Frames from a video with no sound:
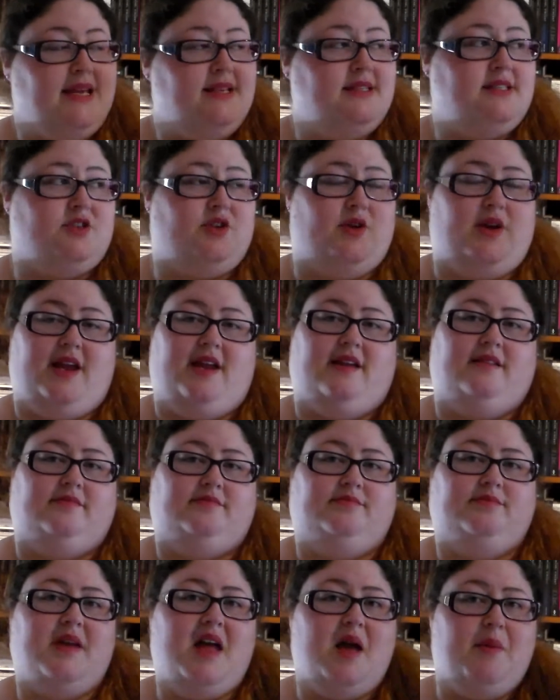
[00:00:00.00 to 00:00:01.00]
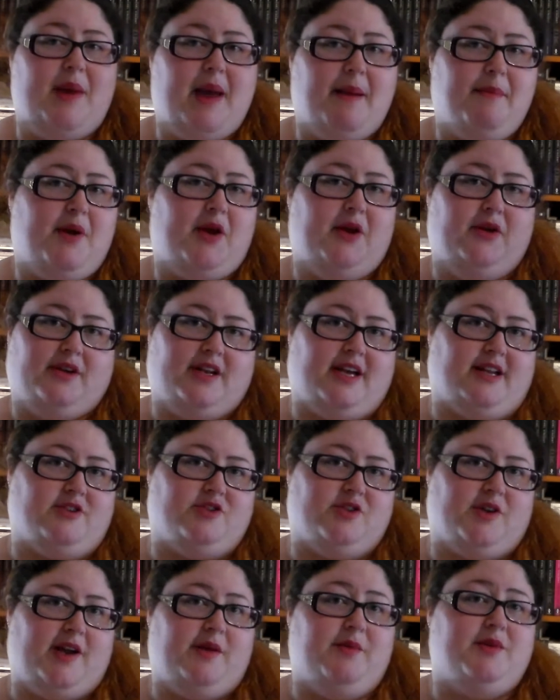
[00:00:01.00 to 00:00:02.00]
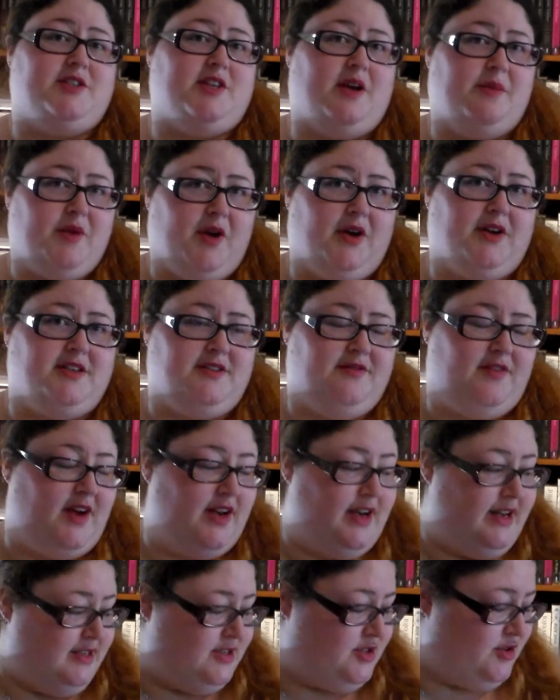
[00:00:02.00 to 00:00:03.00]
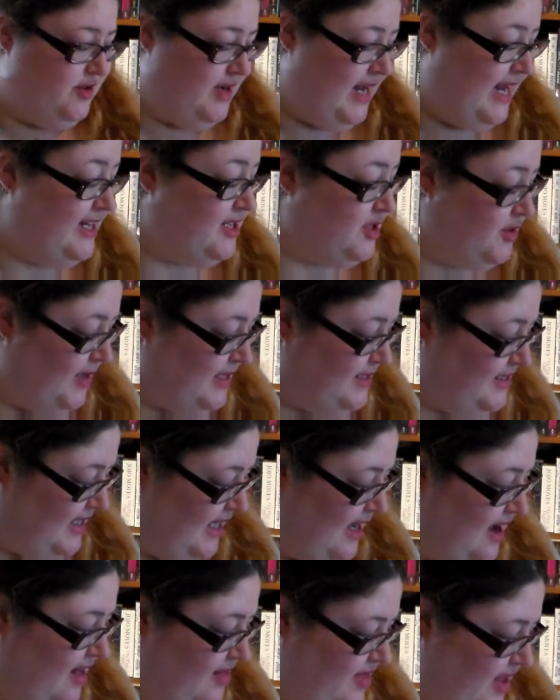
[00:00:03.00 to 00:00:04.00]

history about my own country, which I'm going to find interesting,